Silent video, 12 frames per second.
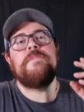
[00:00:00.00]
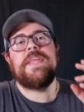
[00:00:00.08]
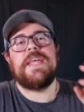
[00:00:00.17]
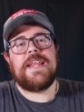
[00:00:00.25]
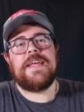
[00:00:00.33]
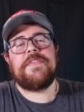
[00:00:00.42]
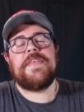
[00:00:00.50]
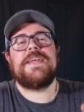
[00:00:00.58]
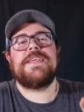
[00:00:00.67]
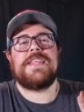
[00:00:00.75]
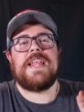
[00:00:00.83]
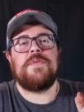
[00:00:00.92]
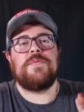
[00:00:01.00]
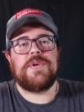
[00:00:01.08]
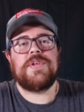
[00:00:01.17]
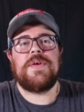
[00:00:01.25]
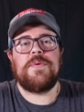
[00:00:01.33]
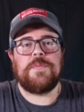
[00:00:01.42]
getting things that I
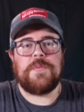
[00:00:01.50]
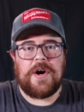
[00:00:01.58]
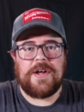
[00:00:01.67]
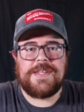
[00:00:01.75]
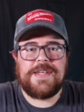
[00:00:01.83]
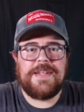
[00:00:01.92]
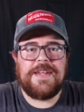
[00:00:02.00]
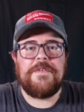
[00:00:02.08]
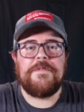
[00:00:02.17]
really wanted